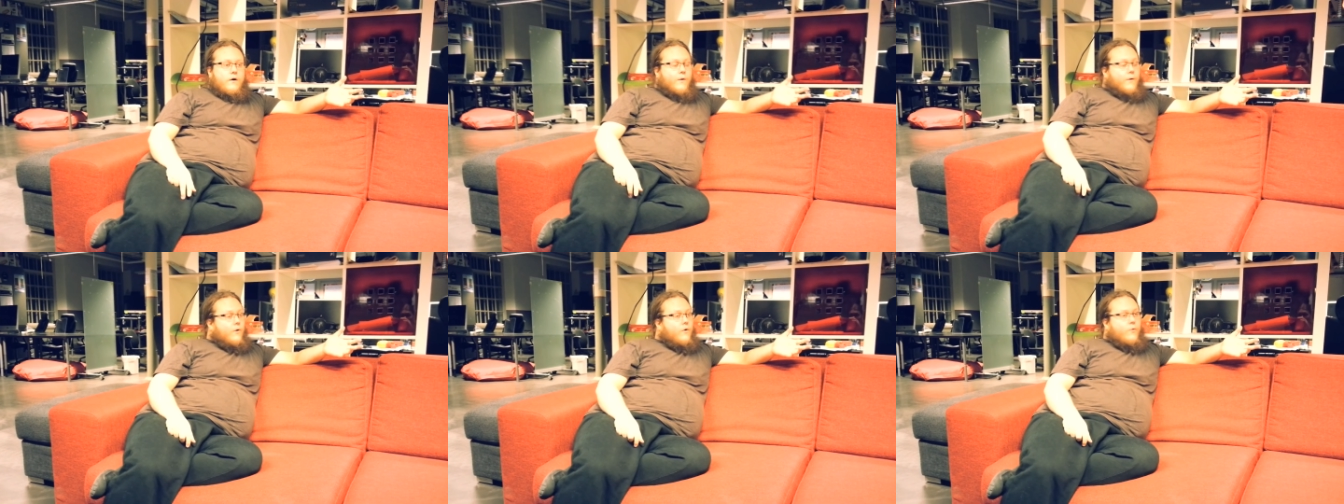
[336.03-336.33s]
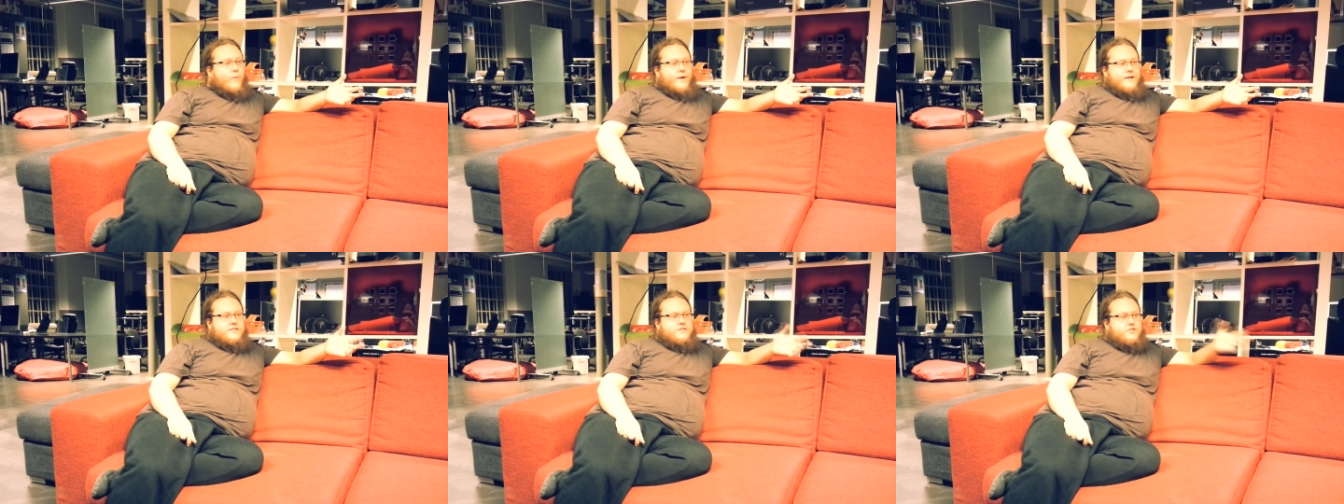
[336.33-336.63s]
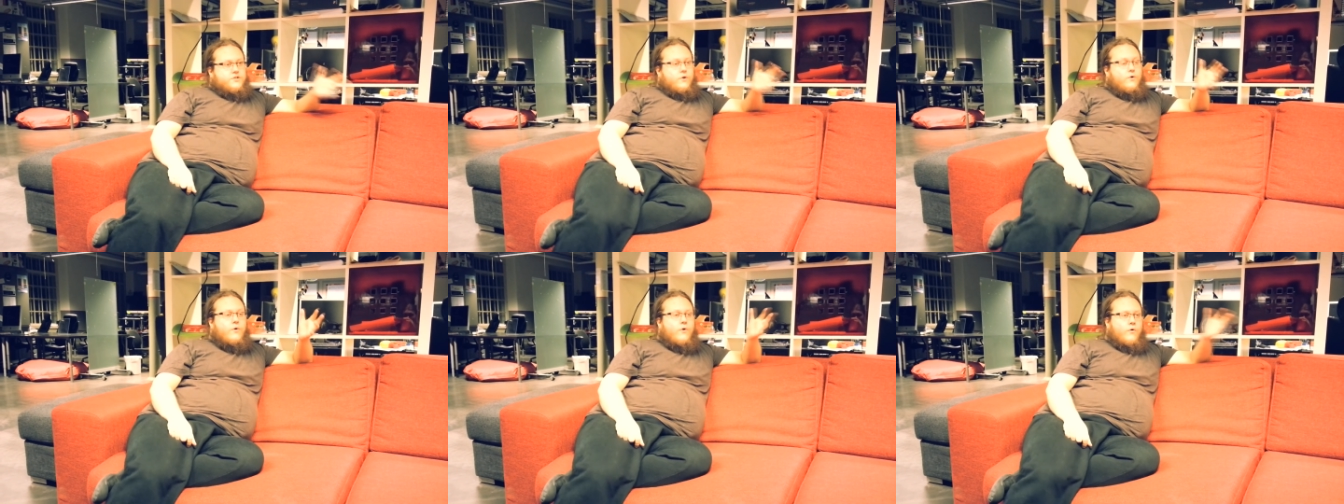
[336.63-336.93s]
always
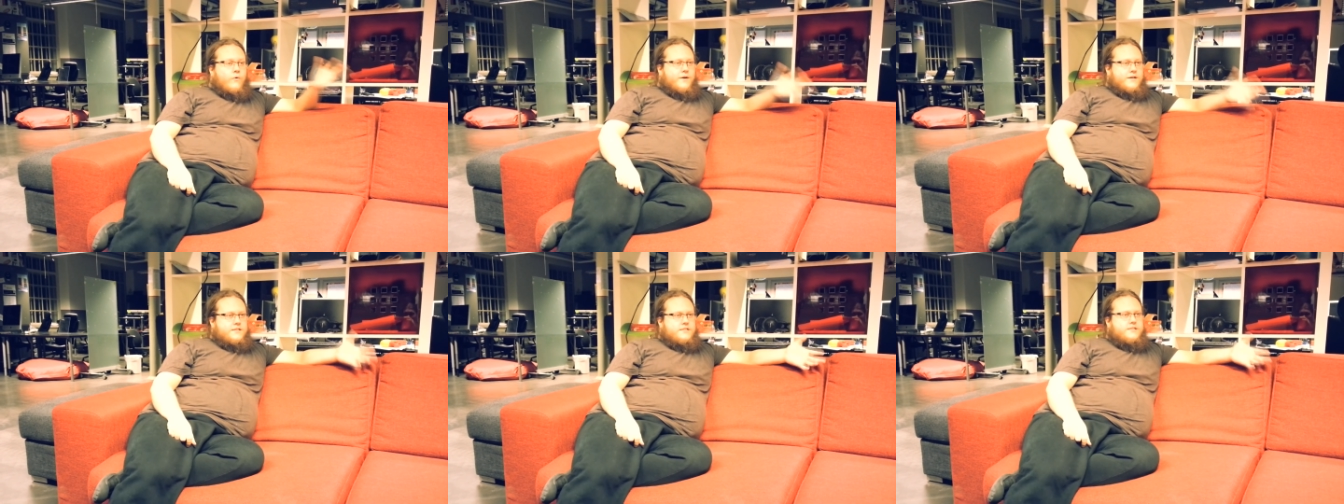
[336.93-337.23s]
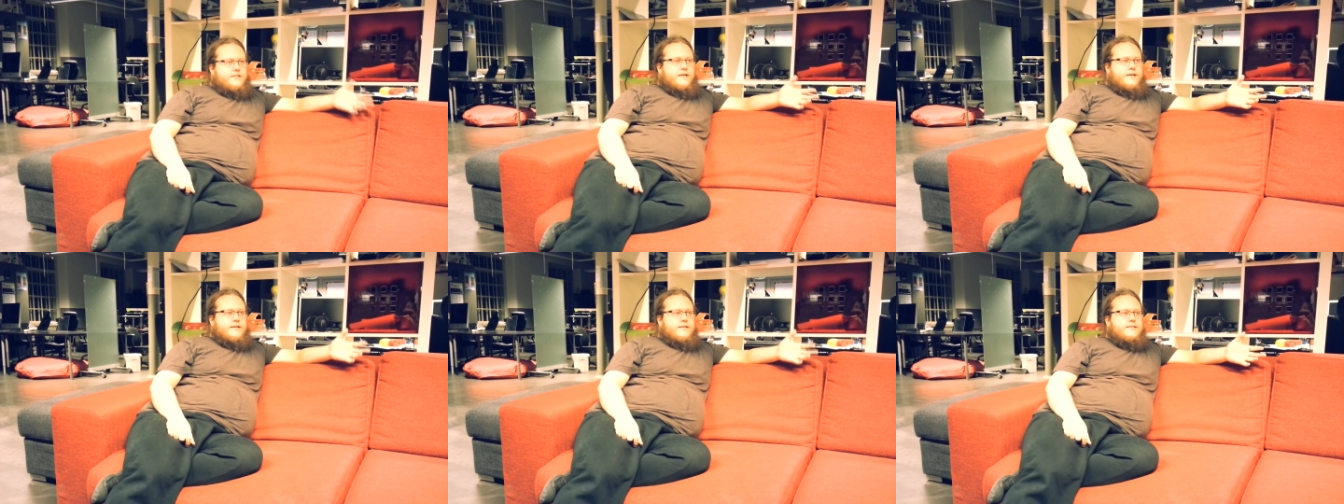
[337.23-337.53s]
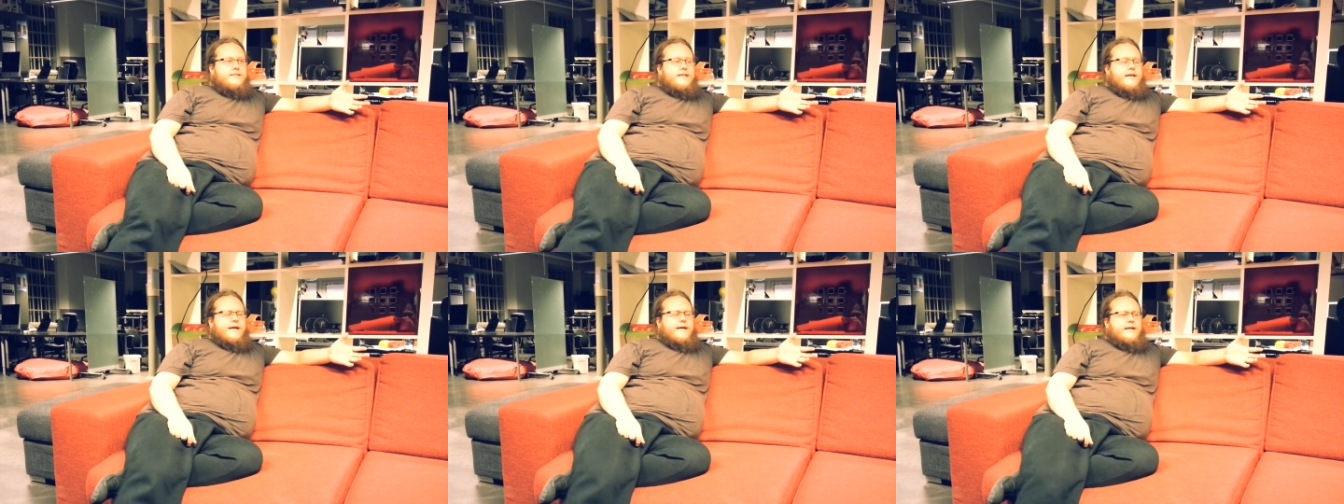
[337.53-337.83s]
there's always
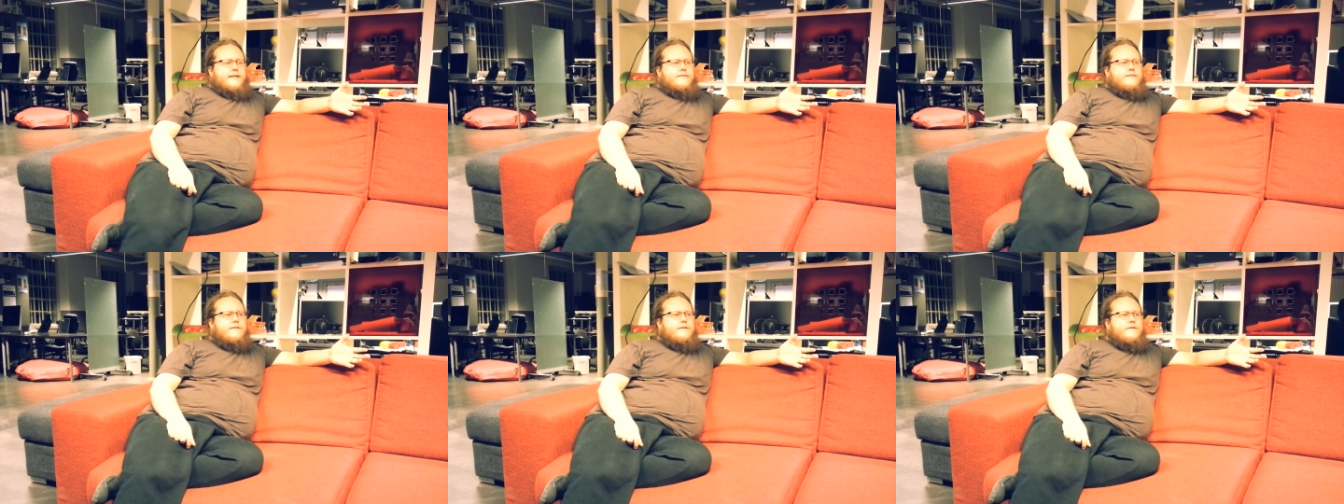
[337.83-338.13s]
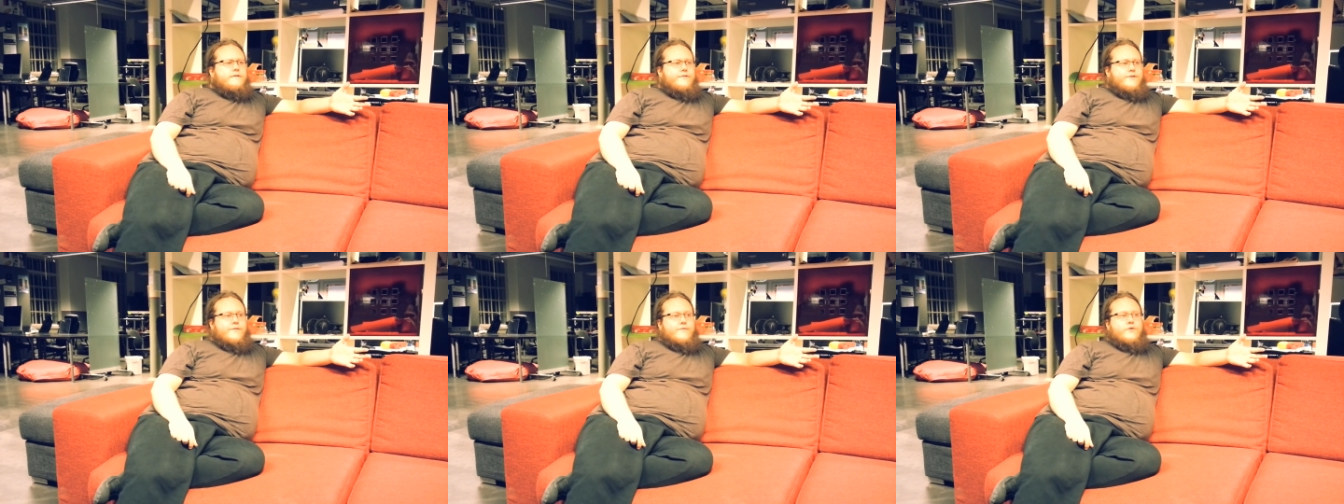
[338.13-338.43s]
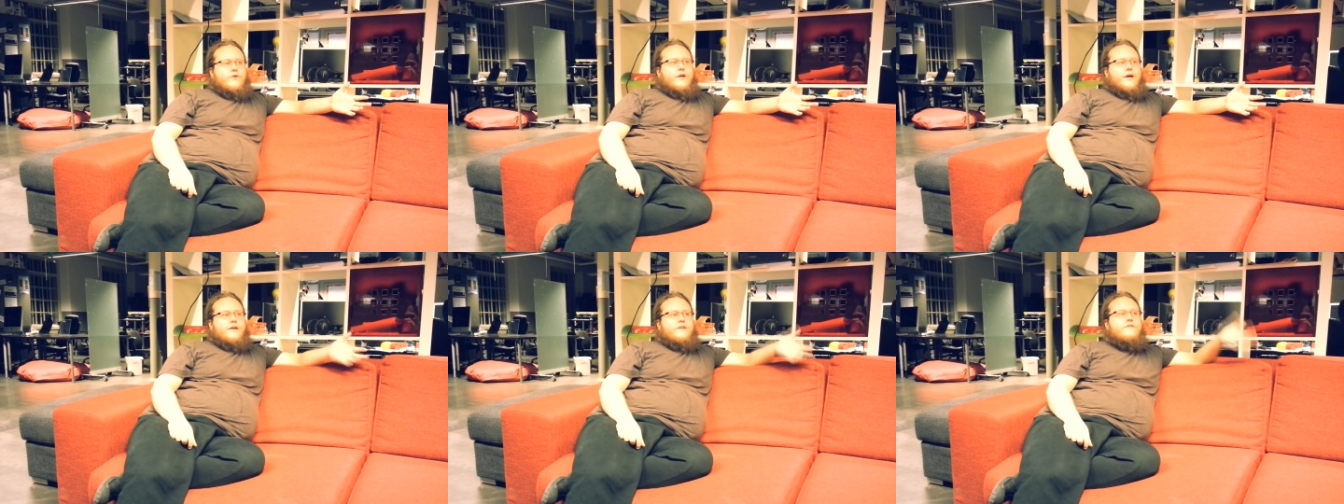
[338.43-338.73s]
things that you
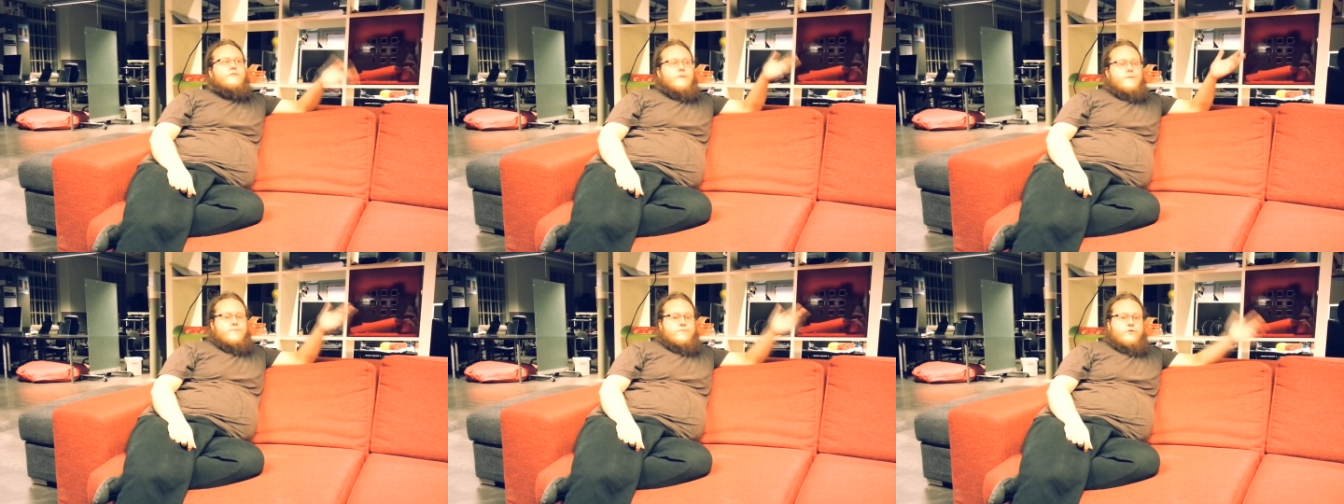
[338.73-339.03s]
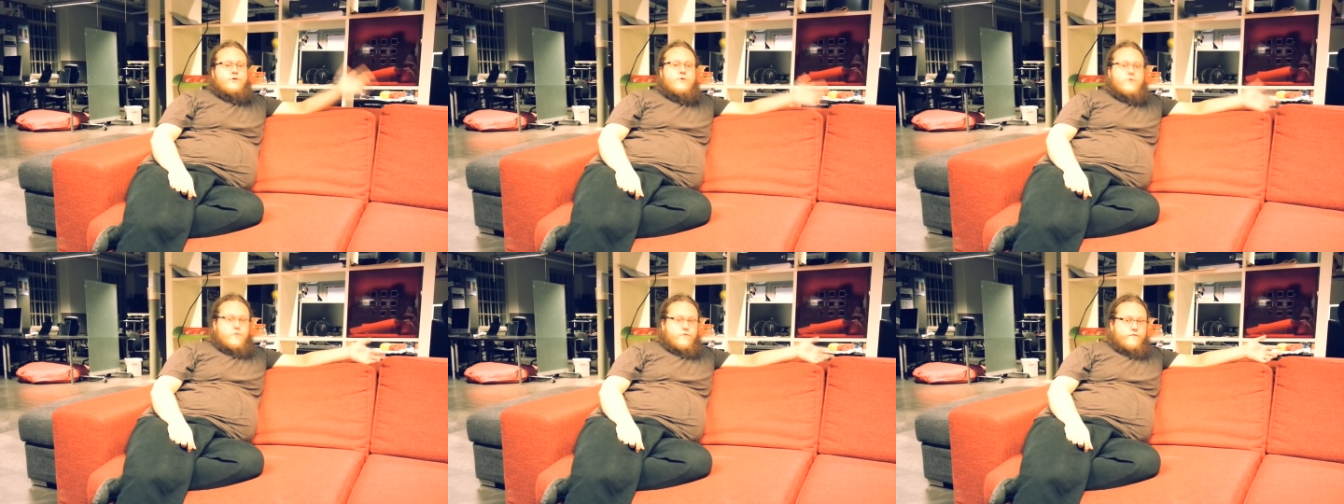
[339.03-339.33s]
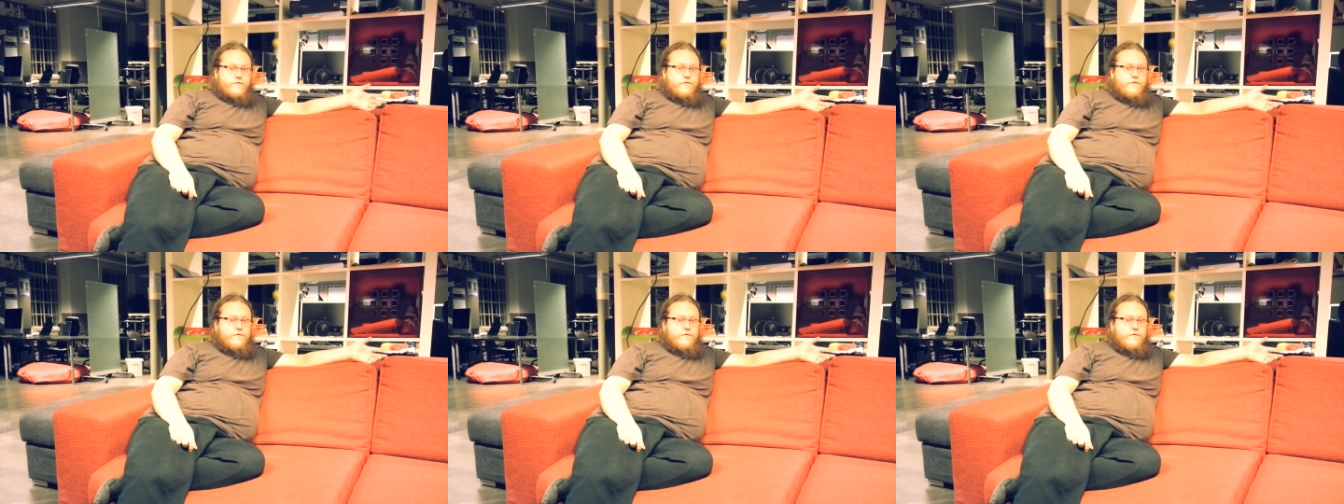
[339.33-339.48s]
would like to improve